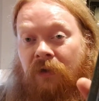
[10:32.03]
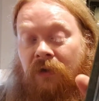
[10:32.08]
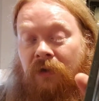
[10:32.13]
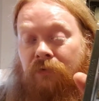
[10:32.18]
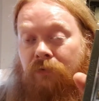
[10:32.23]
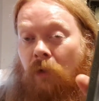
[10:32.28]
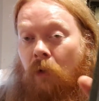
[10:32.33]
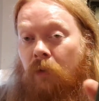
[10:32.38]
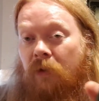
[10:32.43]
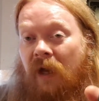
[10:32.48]
There's
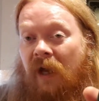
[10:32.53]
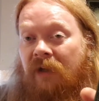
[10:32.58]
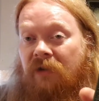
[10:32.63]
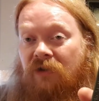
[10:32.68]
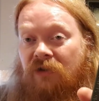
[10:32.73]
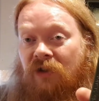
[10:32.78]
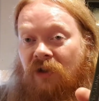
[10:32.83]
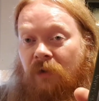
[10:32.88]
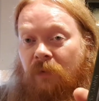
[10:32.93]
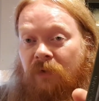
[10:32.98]
Roll
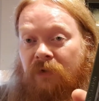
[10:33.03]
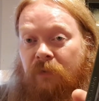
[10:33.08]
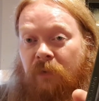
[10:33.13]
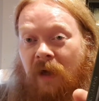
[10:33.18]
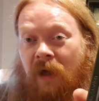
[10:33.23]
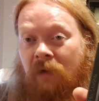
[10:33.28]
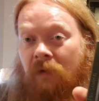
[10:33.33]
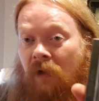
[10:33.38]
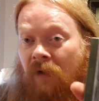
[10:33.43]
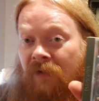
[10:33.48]
Cage 2 as
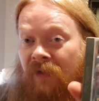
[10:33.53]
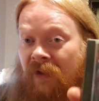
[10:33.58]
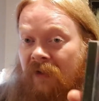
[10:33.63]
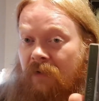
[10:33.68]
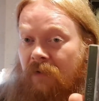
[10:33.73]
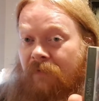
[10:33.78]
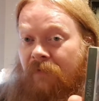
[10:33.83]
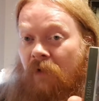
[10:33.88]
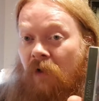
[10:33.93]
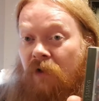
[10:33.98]
well. I think
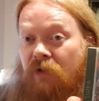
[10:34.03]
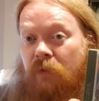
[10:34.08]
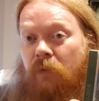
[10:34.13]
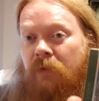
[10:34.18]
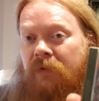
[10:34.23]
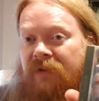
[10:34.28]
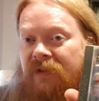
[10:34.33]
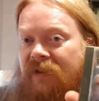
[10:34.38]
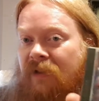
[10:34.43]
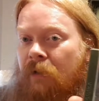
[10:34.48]
the first
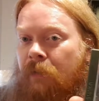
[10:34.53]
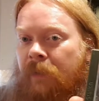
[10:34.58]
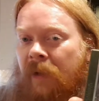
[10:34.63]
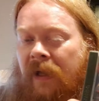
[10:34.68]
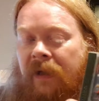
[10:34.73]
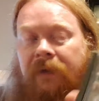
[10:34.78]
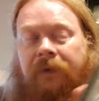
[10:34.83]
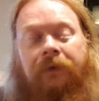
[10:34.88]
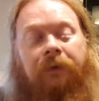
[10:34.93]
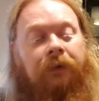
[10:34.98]
one's still
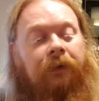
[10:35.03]
better.